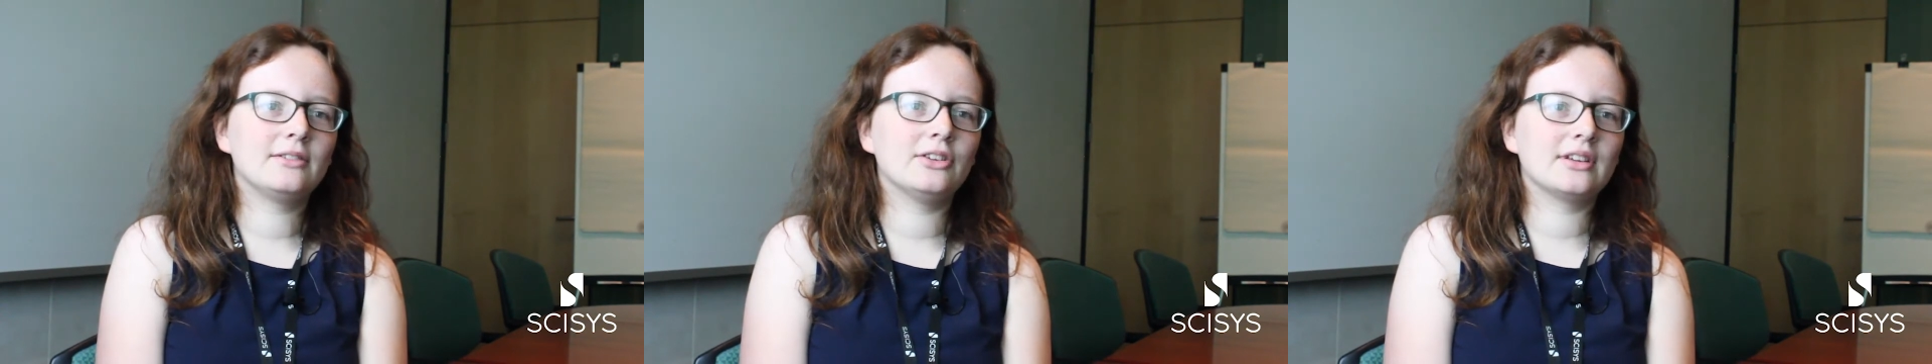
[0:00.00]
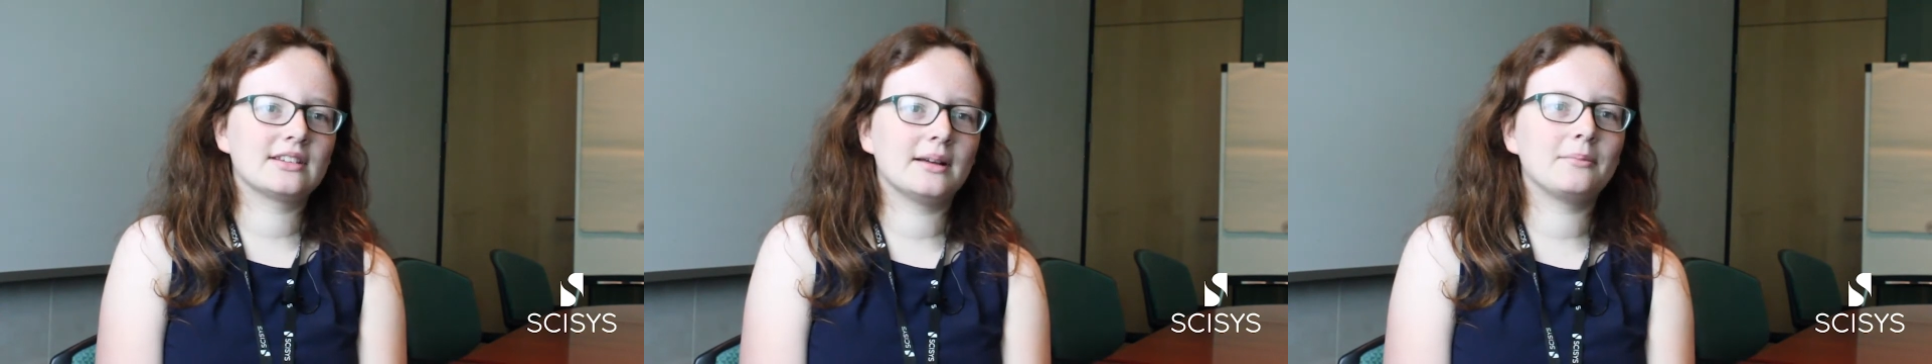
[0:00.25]

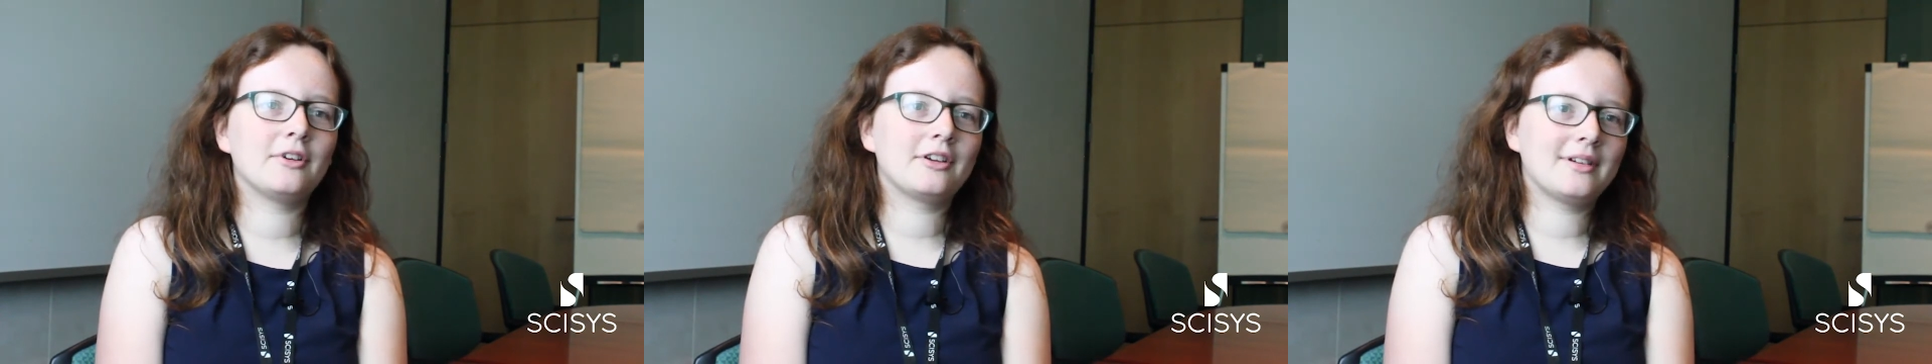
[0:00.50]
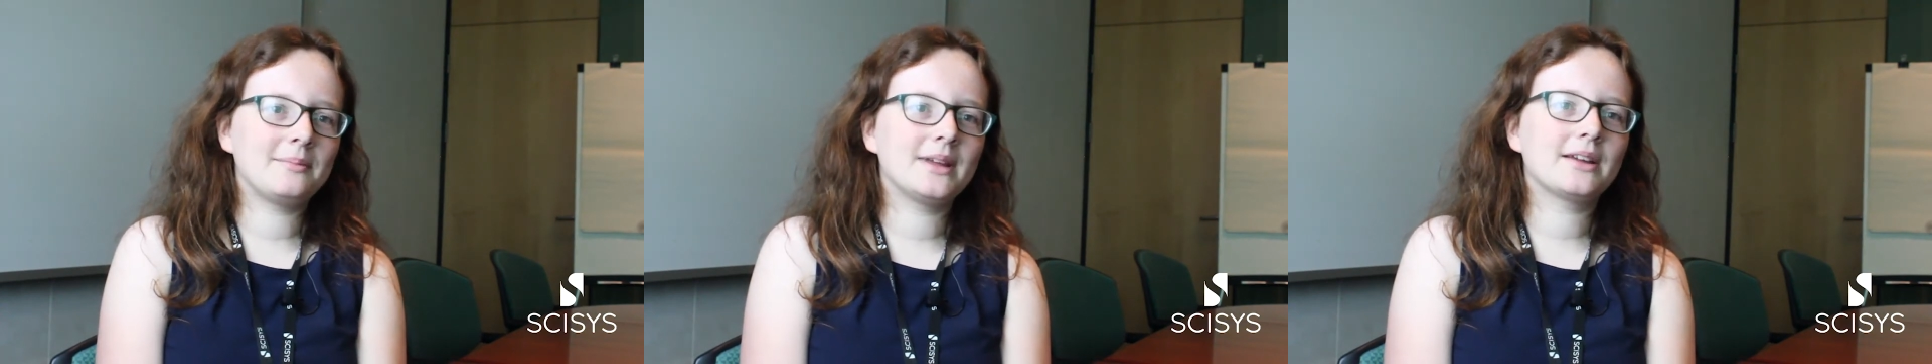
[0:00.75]
doing some
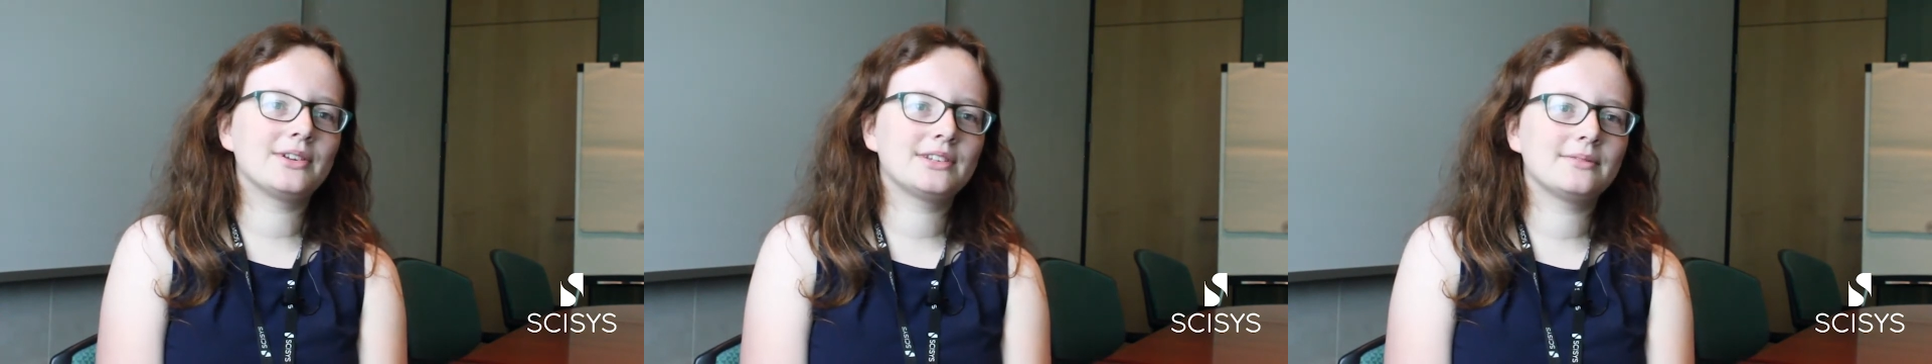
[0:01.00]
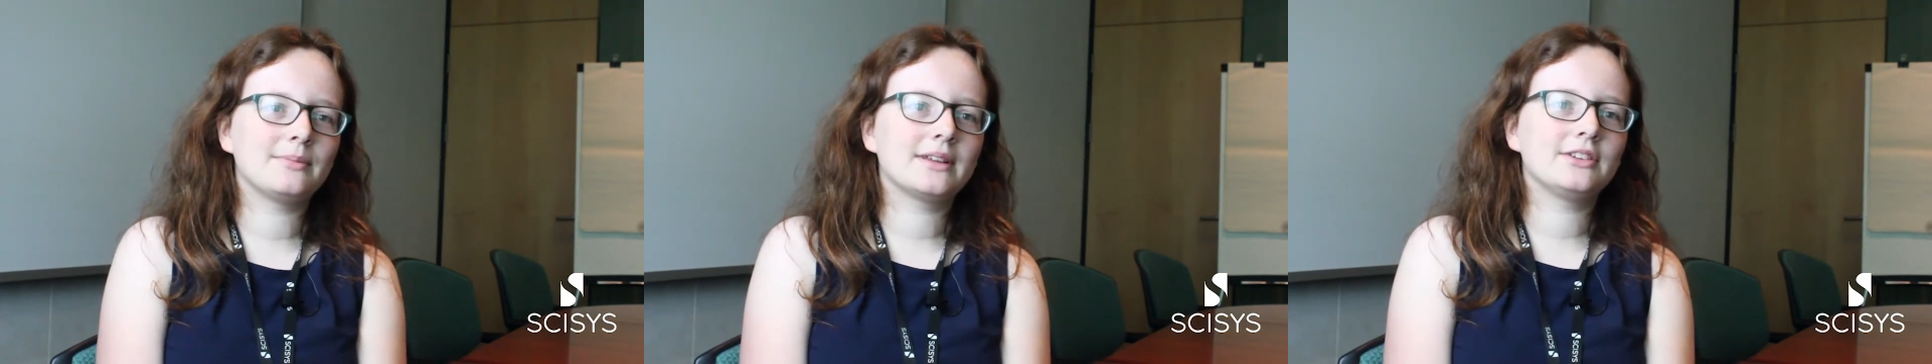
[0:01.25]
programming
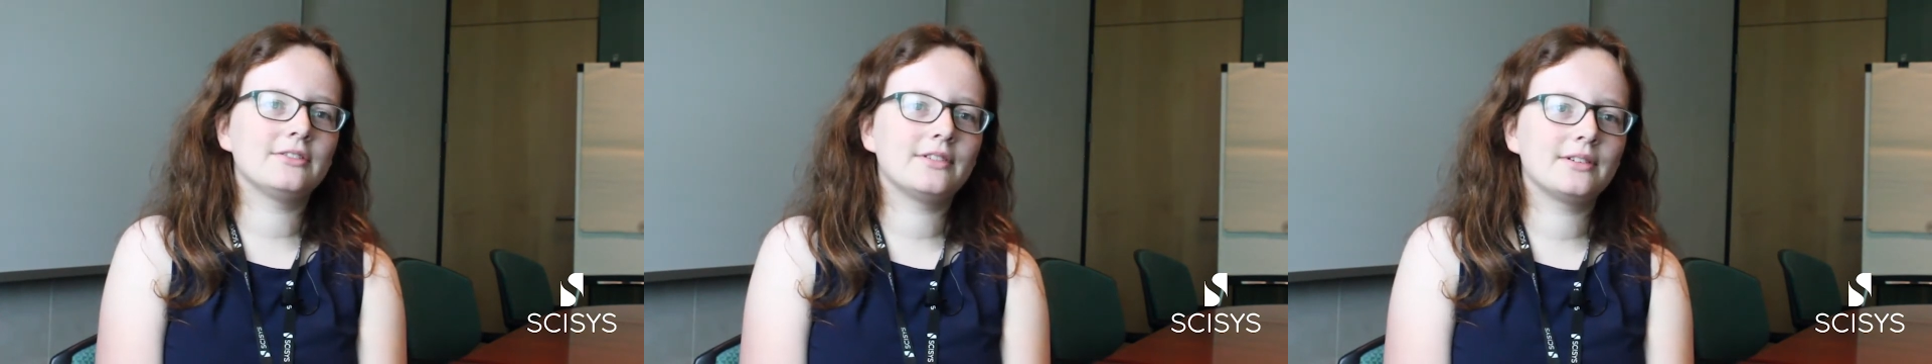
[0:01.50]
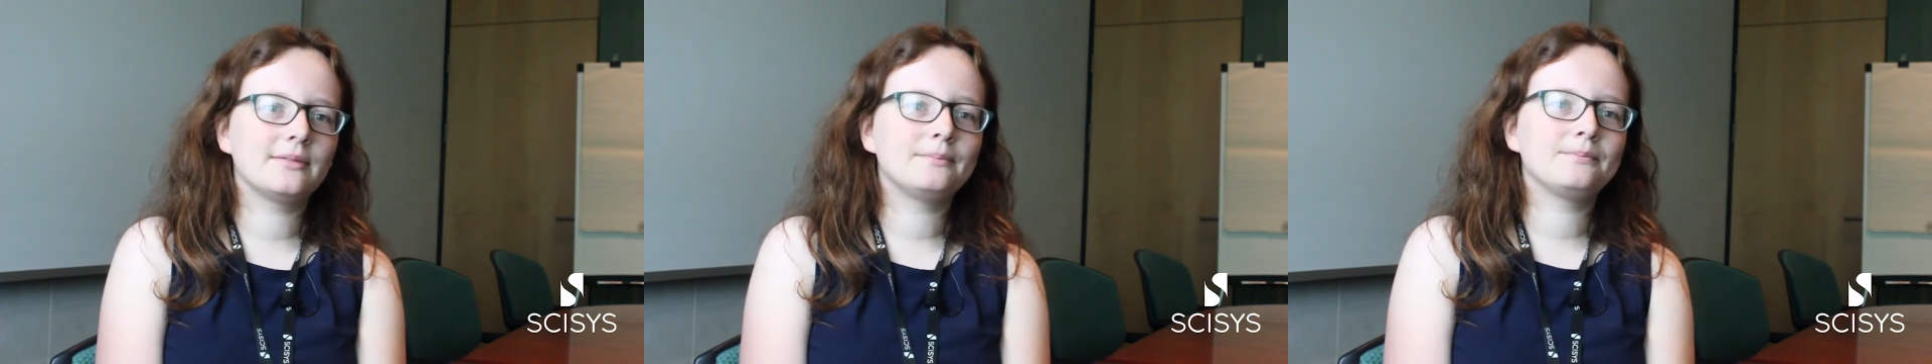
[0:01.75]
which makes you
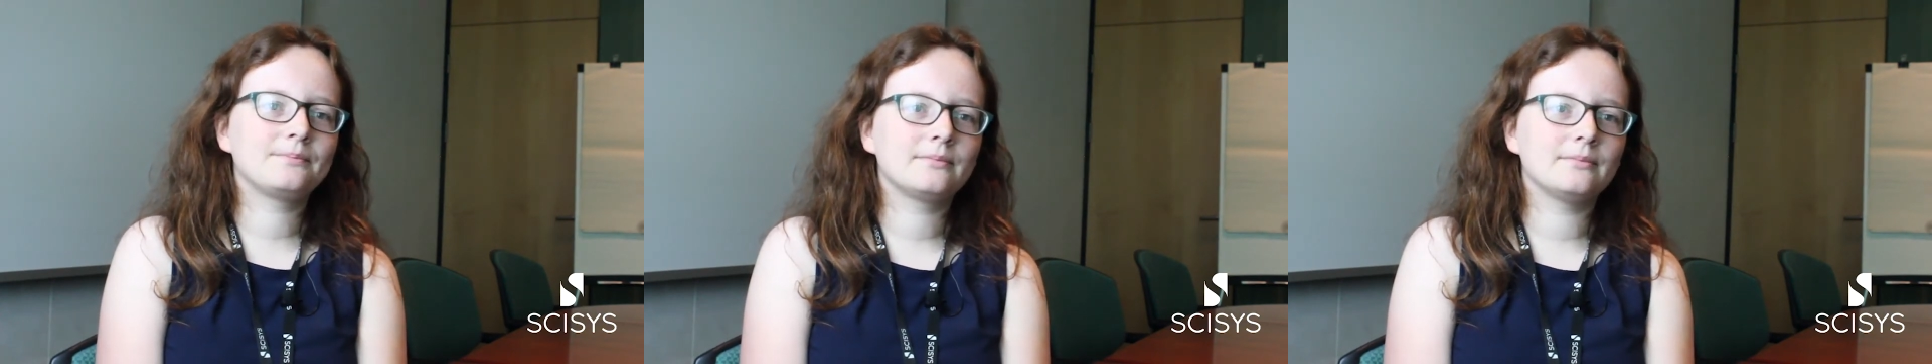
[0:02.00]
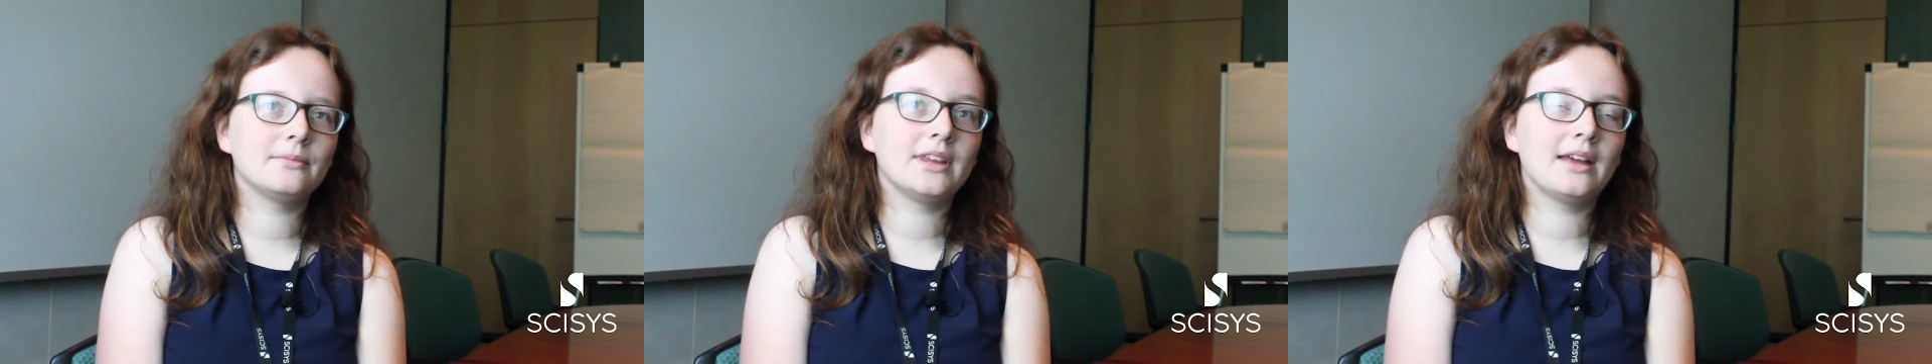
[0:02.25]

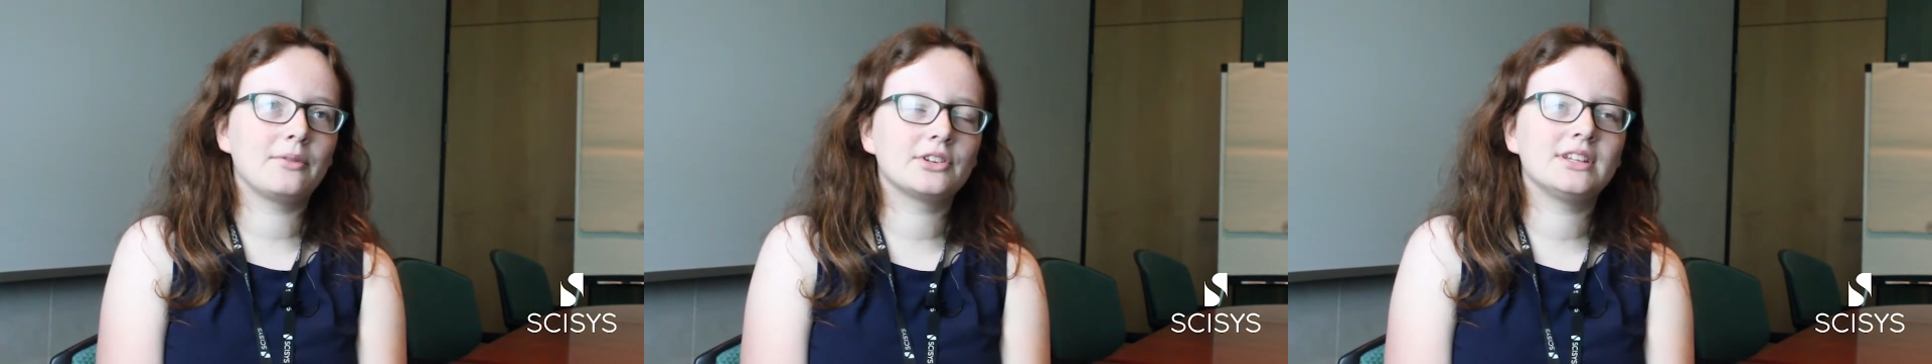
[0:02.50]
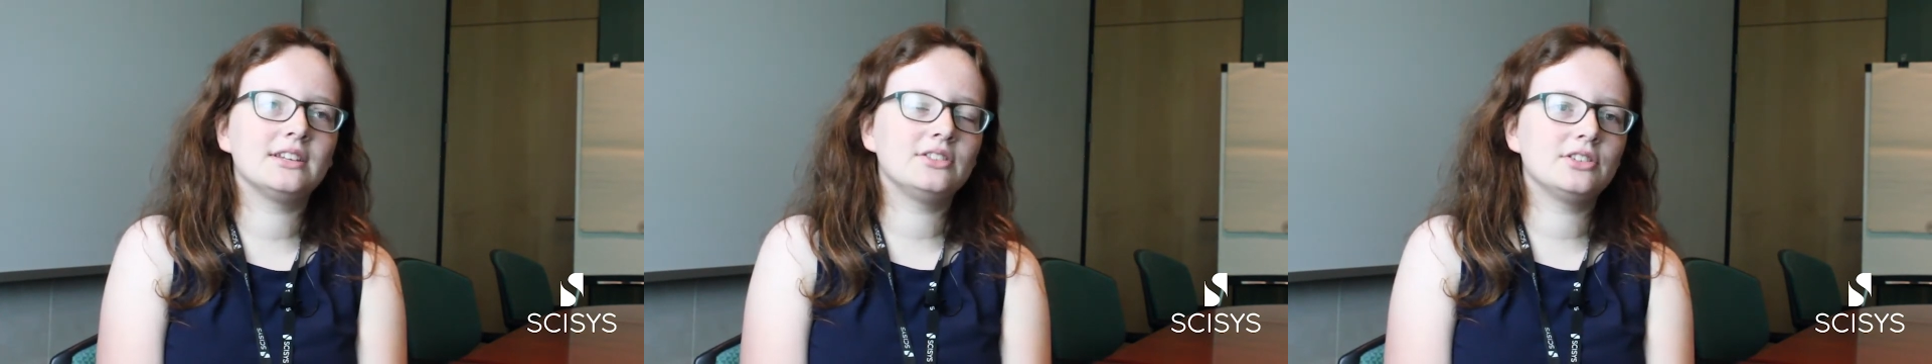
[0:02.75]
feel yeah
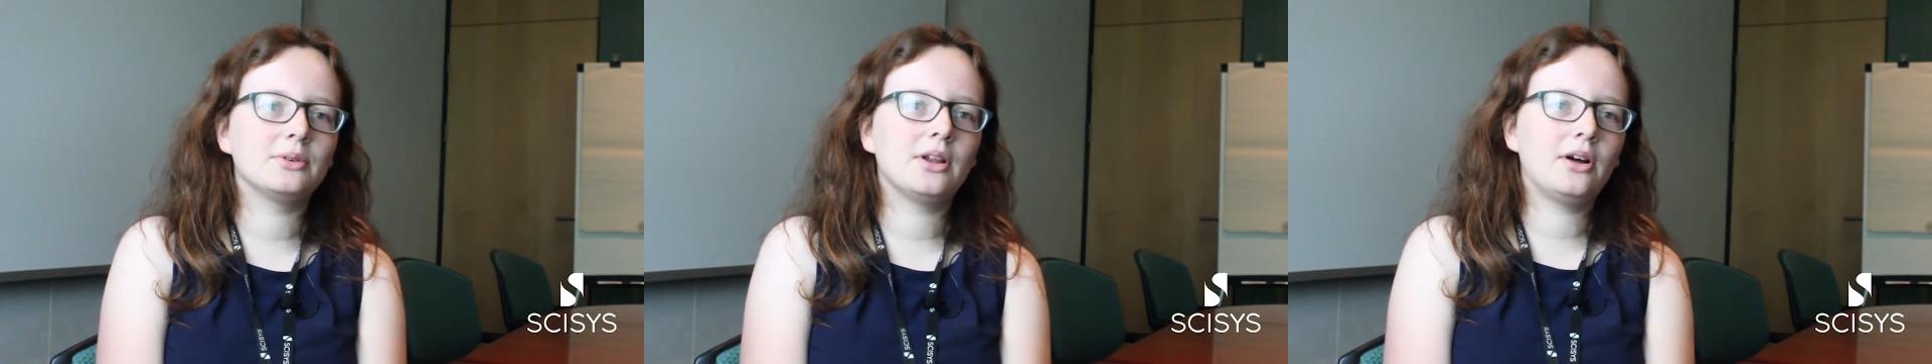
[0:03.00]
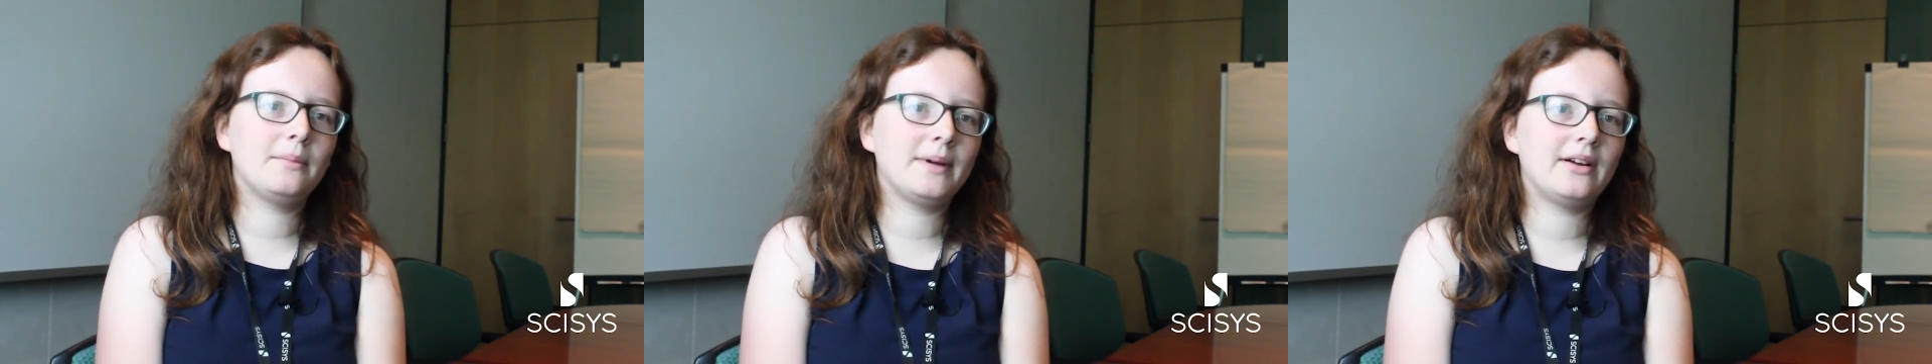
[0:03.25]
which teaches you a
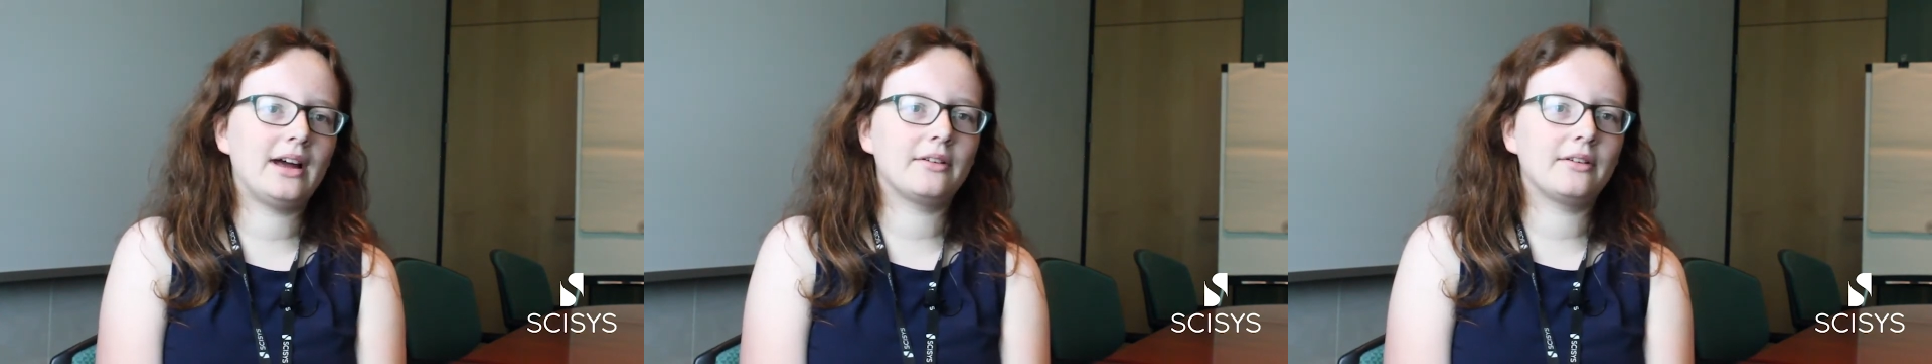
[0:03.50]
lot about